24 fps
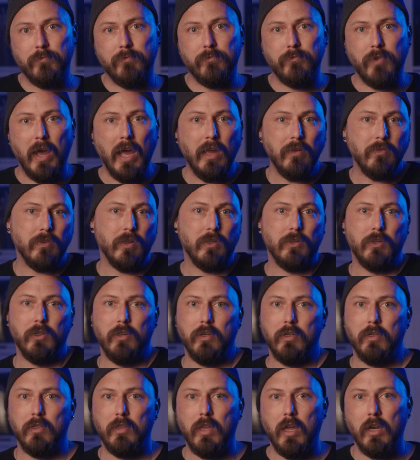500,
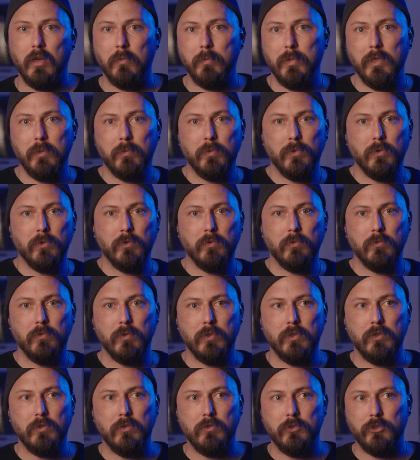and a lot of people
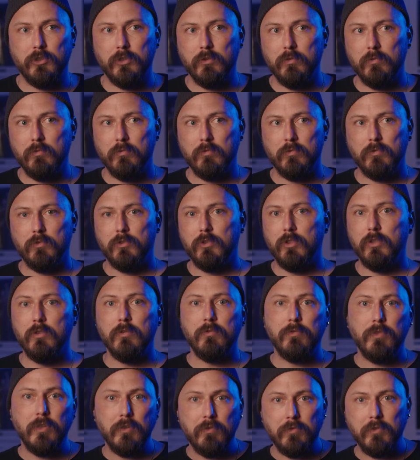would shoot
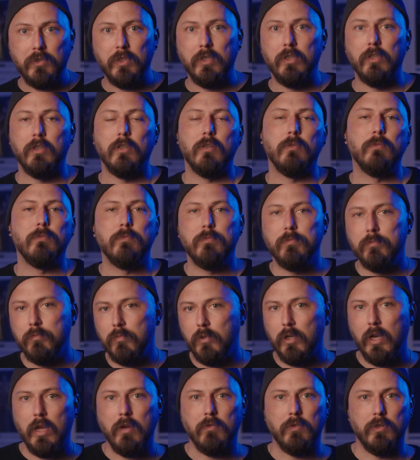250 or
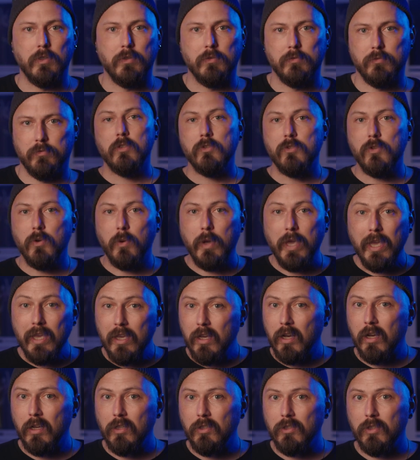whatever. So
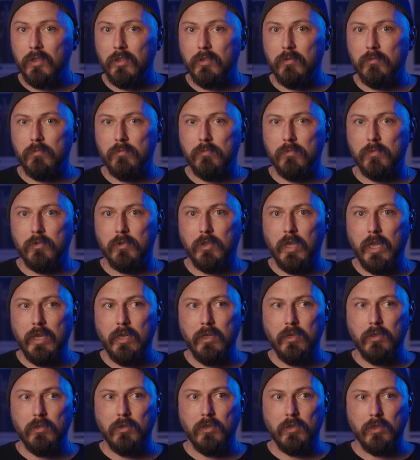800 let
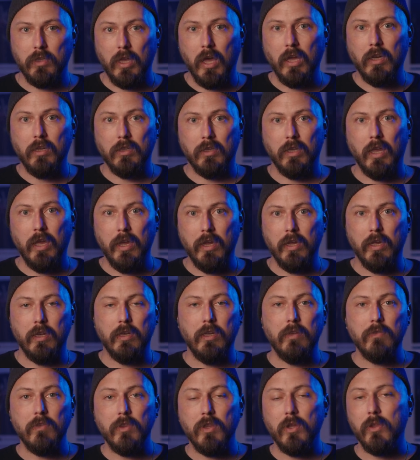in a lot of light, and
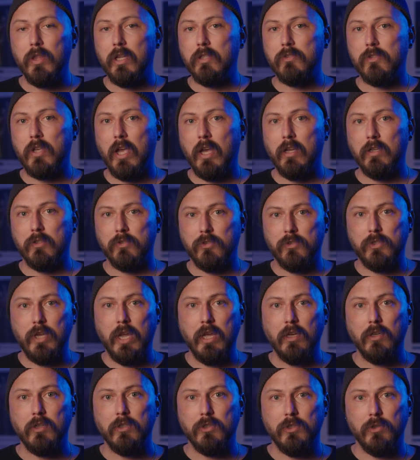even though that's kind of
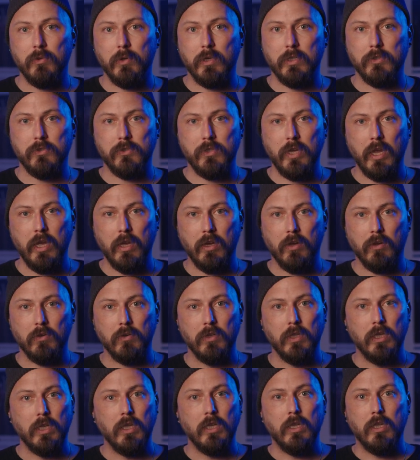standard to us now,
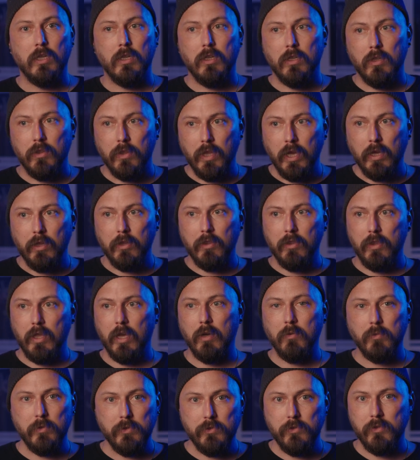
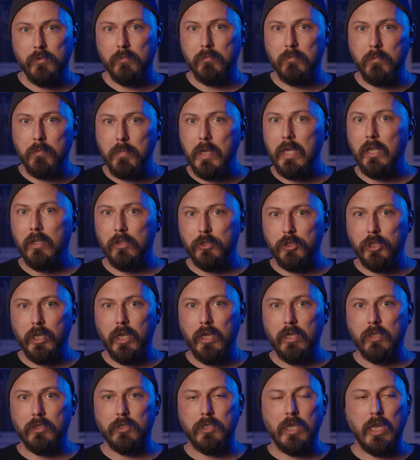that was a big
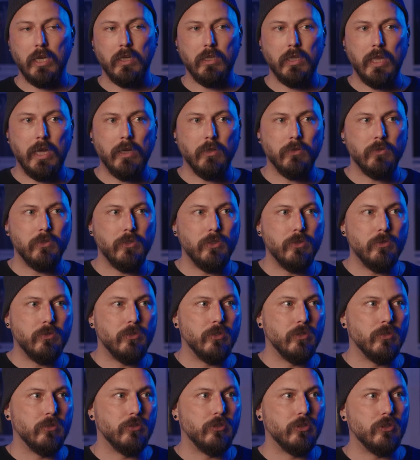change. That allowed you
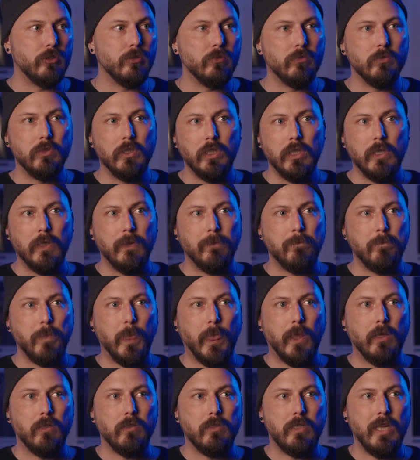to shoot
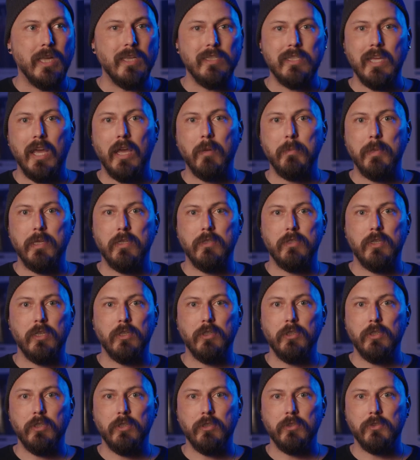daytime
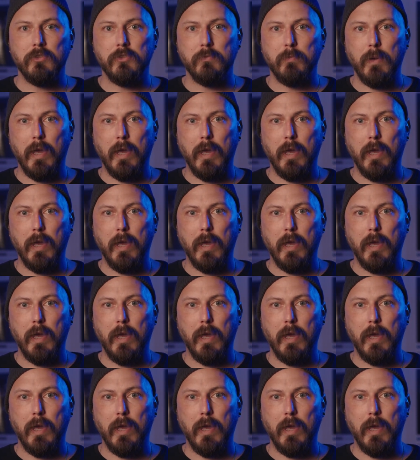interiors